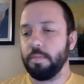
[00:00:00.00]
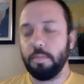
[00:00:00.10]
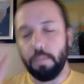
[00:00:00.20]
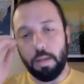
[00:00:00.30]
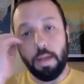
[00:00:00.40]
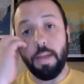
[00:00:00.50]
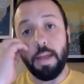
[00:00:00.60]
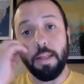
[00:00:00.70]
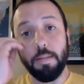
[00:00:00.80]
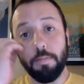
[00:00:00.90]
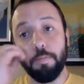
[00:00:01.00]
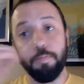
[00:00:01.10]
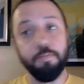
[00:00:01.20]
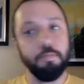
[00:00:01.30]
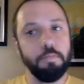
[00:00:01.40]
And then
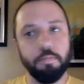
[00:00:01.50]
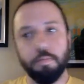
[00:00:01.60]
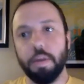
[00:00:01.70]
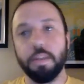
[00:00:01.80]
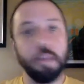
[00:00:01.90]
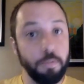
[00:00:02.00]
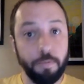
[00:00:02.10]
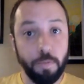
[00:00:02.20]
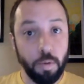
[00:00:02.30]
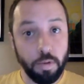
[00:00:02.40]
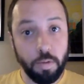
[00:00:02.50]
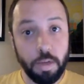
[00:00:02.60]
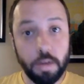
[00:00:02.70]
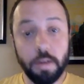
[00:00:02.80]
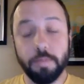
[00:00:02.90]
by the time the fourth week
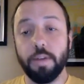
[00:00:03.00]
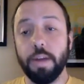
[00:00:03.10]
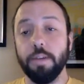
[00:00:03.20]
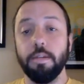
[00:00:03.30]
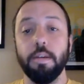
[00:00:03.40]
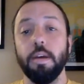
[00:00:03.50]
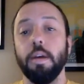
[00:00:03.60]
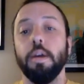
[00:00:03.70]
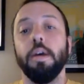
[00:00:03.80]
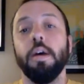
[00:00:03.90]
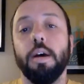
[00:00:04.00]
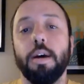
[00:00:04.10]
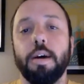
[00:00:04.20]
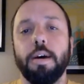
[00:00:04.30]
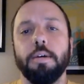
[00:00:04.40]
comes around,
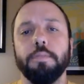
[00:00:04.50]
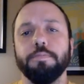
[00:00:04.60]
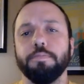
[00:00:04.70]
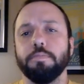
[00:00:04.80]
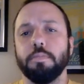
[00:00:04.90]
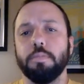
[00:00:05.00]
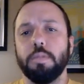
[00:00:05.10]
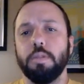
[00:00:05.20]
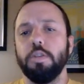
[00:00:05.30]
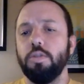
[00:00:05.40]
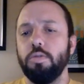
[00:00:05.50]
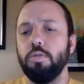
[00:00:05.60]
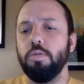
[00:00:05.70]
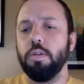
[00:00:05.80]
you do